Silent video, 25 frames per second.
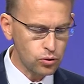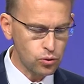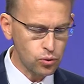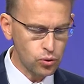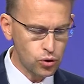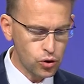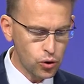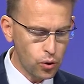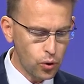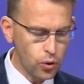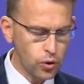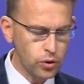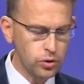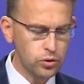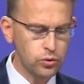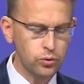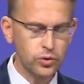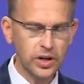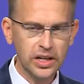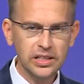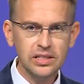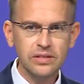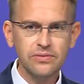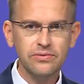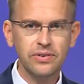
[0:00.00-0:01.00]
to join, to
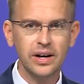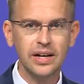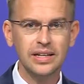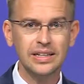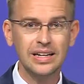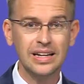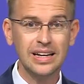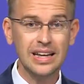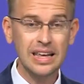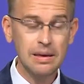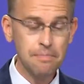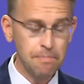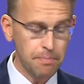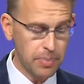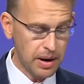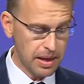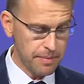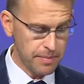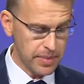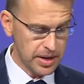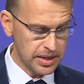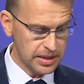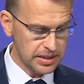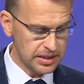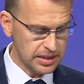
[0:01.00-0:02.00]
ratify and
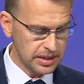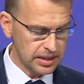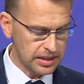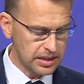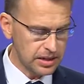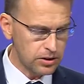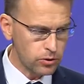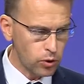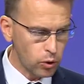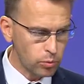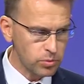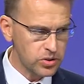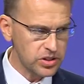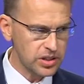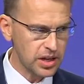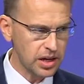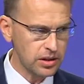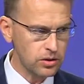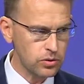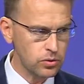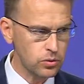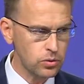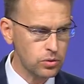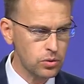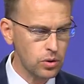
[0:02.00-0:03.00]
implement the Rome
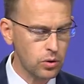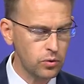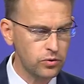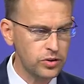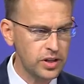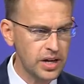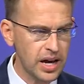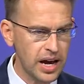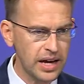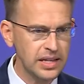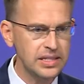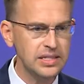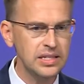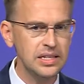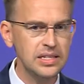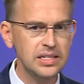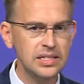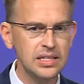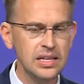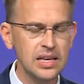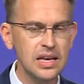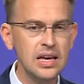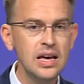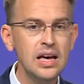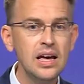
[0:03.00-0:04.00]
Statute of the
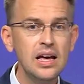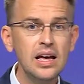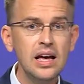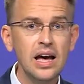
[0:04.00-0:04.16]
ICC.